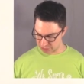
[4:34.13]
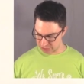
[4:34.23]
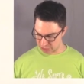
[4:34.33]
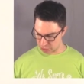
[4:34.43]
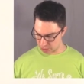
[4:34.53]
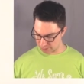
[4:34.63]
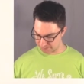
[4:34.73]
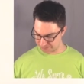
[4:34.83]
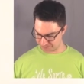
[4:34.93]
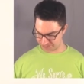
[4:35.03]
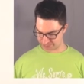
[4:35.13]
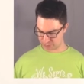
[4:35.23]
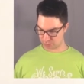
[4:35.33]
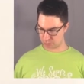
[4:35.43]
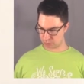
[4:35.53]
T naught.
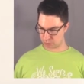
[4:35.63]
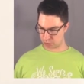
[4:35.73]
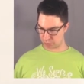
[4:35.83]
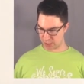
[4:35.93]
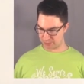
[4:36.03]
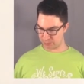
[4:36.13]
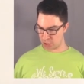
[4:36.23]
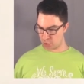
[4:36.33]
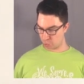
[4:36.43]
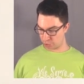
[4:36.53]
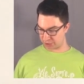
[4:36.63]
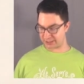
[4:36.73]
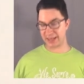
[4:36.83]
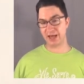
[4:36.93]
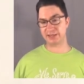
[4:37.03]
Okay? We're going
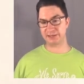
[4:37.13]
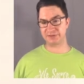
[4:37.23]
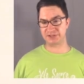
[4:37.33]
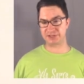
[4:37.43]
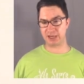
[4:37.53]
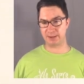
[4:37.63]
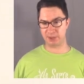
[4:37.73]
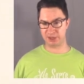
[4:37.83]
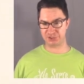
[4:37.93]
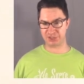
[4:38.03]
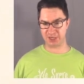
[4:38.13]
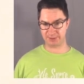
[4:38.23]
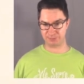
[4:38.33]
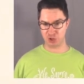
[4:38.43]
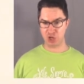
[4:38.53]
to calculate this time in a second.